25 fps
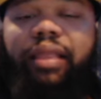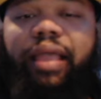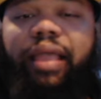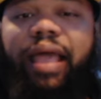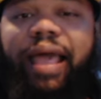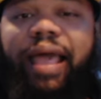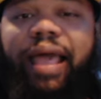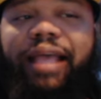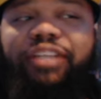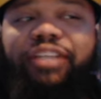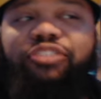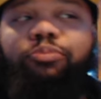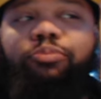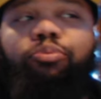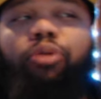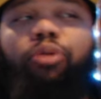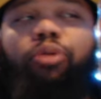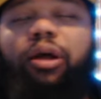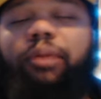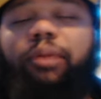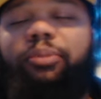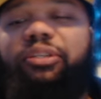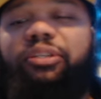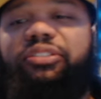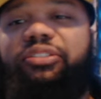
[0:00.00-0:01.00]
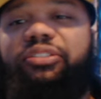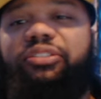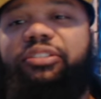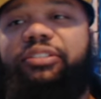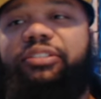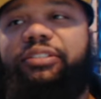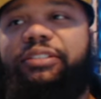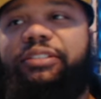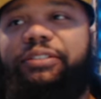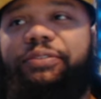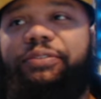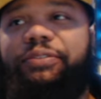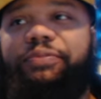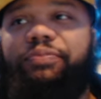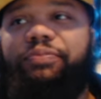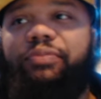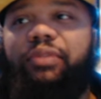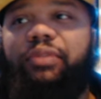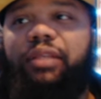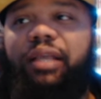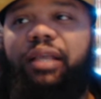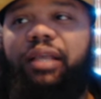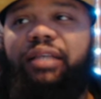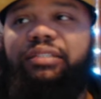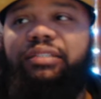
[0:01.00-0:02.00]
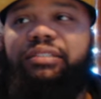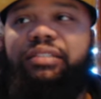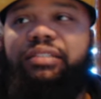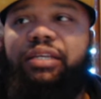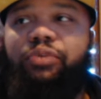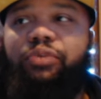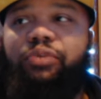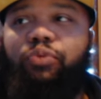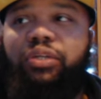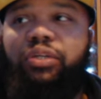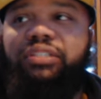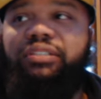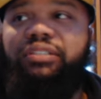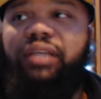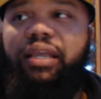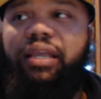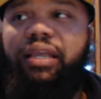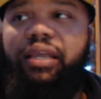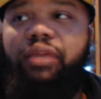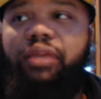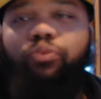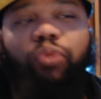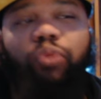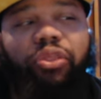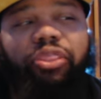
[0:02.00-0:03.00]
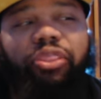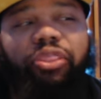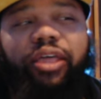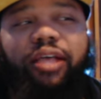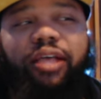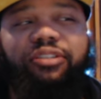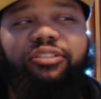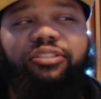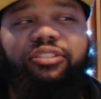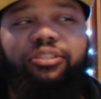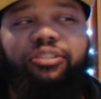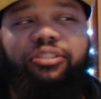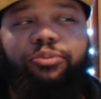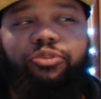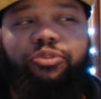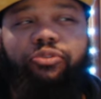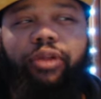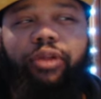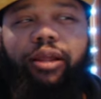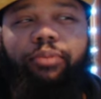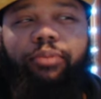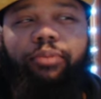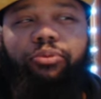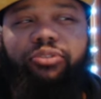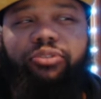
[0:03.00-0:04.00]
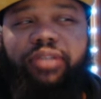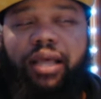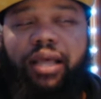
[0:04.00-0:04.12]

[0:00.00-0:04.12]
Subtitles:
As promised, I said once I hit 1,000 subscribers,